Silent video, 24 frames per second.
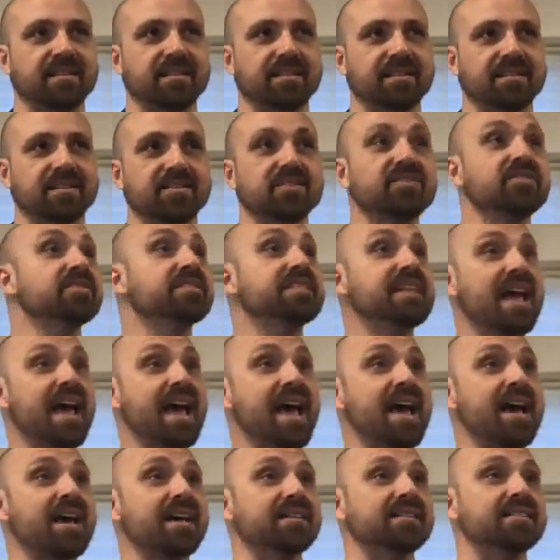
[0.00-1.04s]
Your
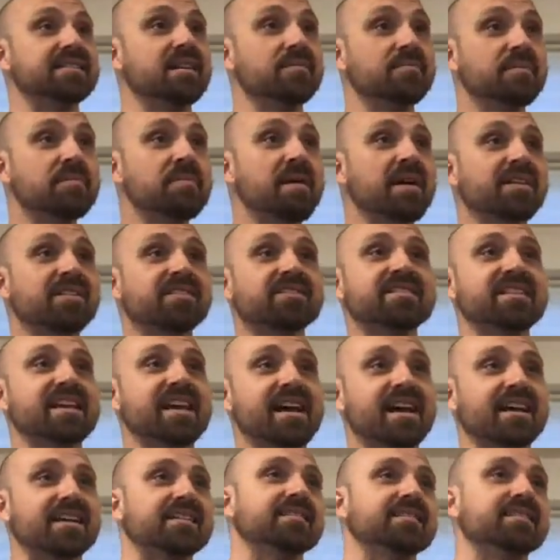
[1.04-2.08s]
dad. Tell me about your
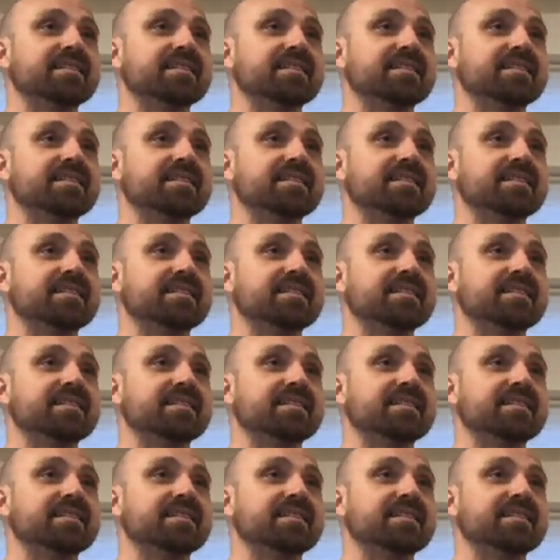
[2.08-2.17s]
dad.